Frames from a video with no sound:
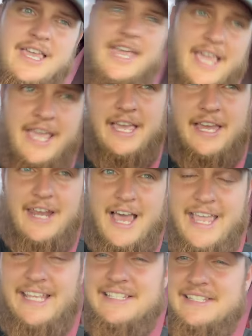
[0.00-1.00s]
and
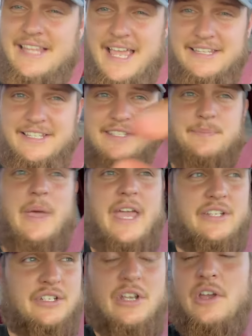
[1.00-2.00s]
I can slide this
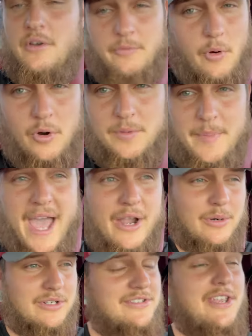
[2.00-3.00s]
bench forward and backwards.